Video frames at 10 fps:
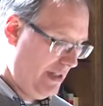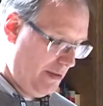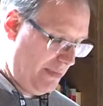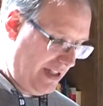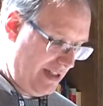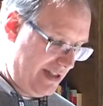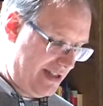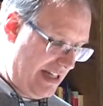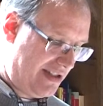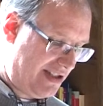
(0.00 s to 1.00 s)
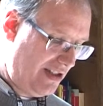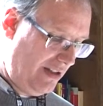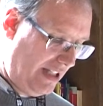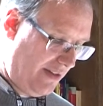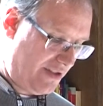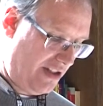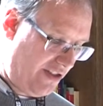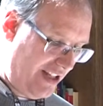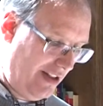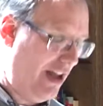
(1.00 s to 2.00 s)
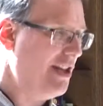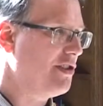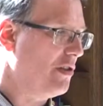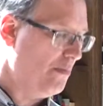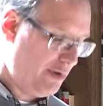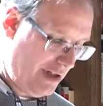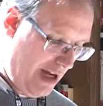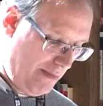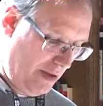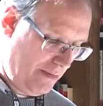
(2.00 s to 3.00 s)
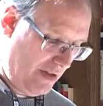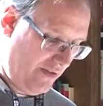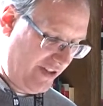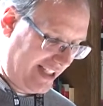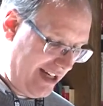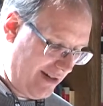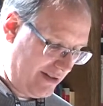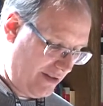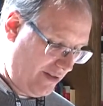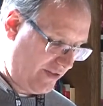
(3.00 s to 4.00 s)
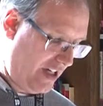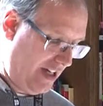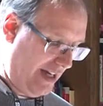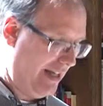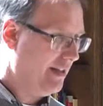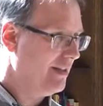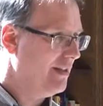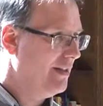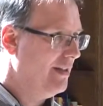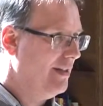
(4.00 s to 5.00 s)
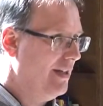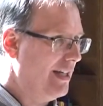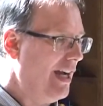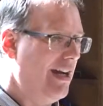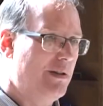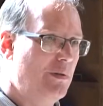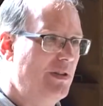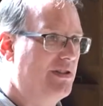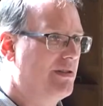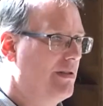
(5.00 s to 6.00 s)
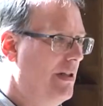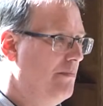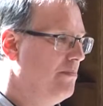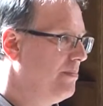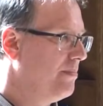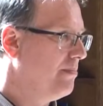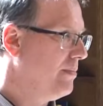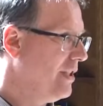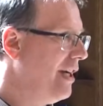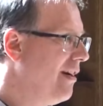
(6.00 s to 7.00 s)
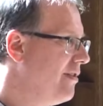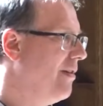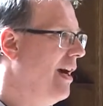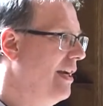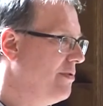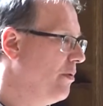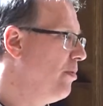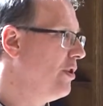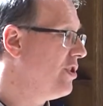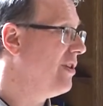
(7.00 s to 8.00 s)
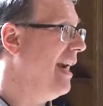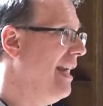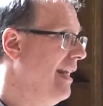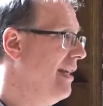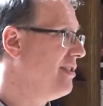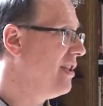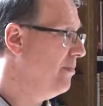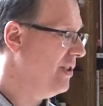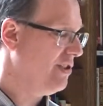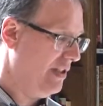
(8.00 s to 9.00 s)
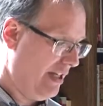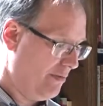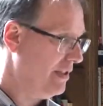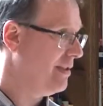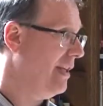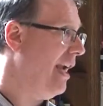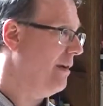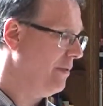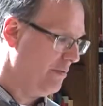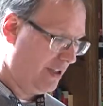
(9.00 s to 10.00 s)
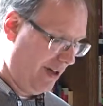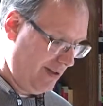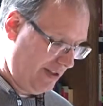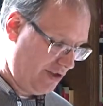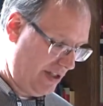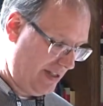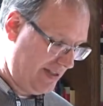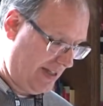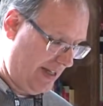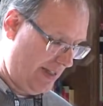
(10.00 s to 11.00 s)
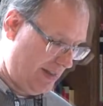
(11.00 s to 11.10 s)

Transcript: because that still leaves the theological problem of the character of God, a God who is uh, characterized or portrayed as commissioning what today we would call a genocide.